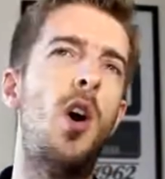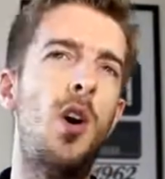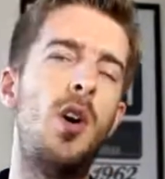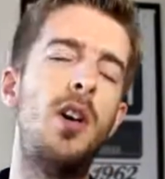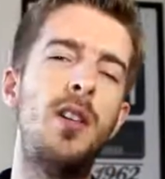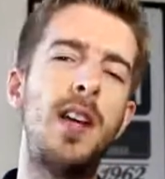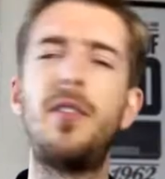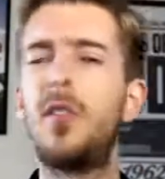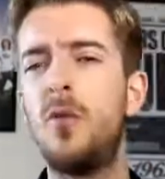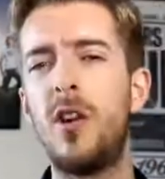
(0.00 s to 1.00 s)
Or
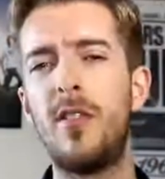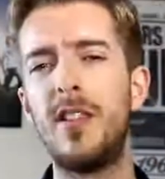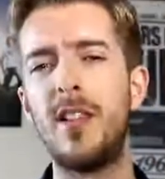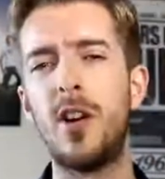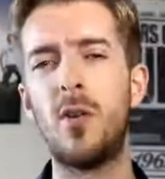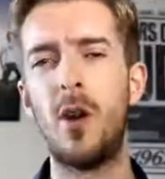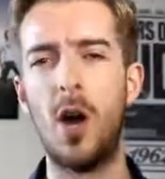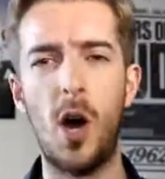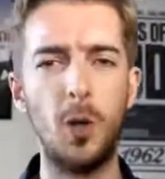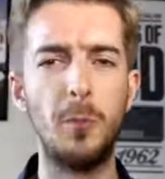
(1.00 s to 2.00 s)
if you already know a
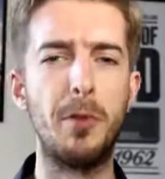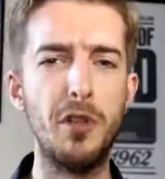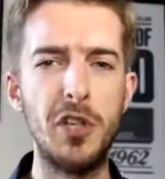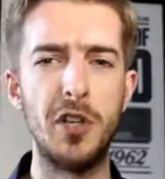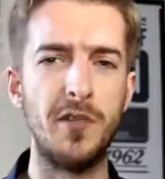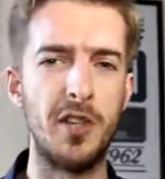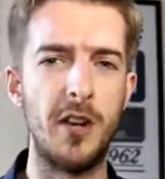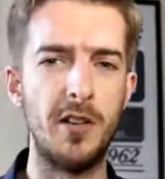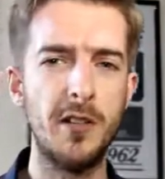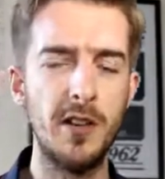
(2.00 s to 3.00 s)
whole bunch of
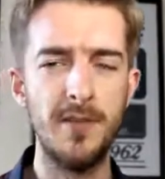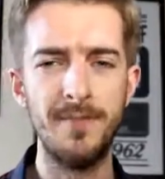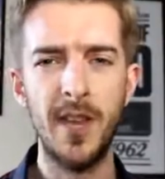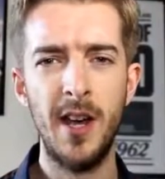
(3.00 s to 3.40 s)
songs,